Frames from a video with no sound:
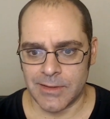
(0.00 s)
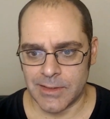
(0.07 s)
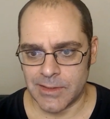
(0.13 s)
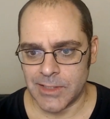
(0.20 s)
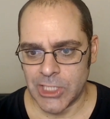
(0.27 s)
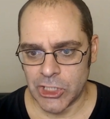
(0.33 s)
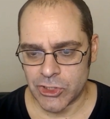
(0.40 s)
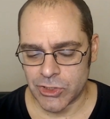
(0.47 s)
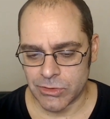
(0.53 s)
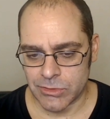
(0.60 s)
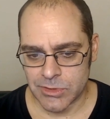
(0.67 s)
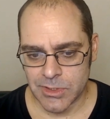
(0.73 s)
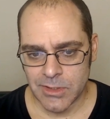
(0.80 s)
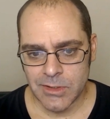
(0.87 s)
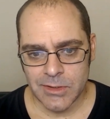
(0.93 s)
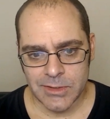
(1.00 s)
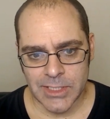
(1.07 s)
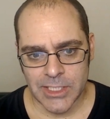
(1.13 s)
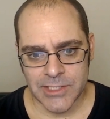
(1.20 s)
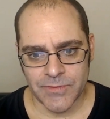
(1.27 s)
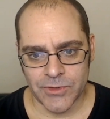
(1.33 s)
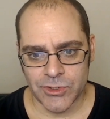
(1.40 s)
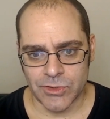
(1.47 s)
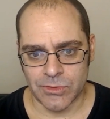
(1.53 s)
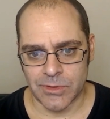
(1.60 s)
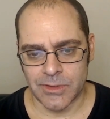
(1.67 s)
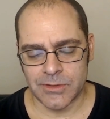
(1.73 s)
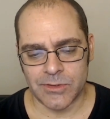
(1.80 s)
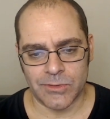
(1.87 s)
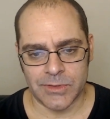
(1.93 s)
issues, that's for
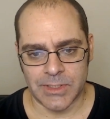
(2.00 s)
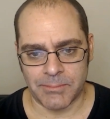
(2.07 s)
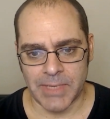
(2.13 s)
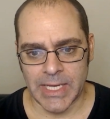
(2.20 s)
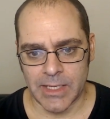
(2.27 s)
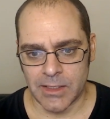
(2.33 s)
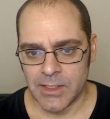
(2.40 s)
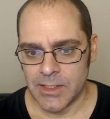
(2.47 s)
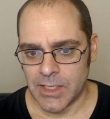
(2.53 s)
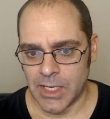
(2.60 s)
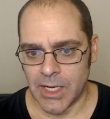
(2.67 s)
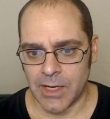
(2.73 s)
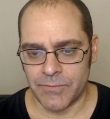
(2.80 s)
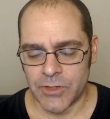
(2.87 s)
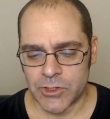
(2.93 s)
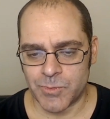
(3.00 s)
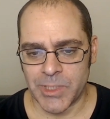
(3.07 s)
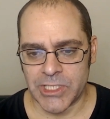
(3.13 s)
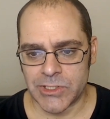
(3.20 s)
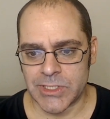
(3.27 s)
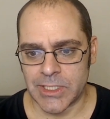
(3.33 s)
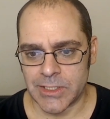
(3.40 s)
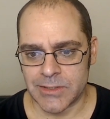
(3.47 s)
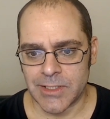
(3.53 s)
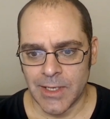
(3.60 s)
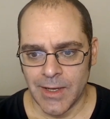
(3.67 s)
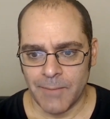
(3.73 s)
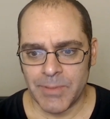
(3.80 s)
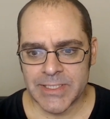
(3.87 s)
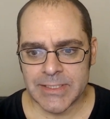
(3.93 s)
sure, toward the male of the species.
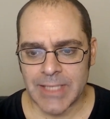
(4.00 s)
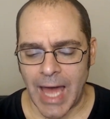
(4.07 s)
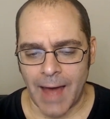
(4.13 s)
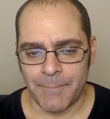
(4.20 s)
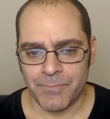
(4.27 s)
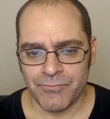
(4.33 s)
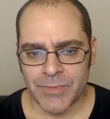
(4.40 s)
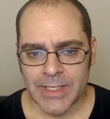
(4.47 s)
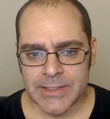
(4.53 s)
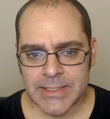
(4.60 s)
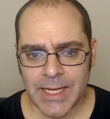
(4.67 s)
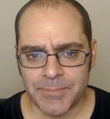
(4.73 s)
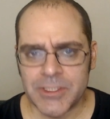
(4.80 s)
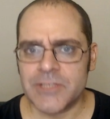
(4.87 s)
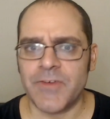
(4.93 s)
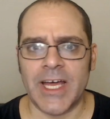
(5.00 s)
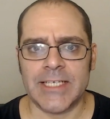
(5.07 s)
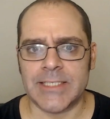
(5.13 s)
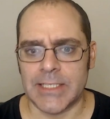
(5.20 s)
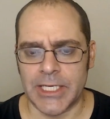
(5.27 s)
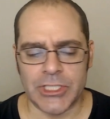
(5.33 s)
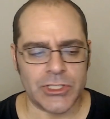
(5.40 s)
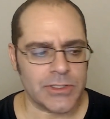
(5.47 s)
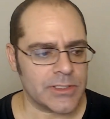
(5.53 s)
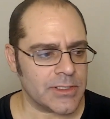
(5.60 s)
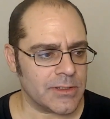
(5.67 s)
But stop. Stop this vacillation.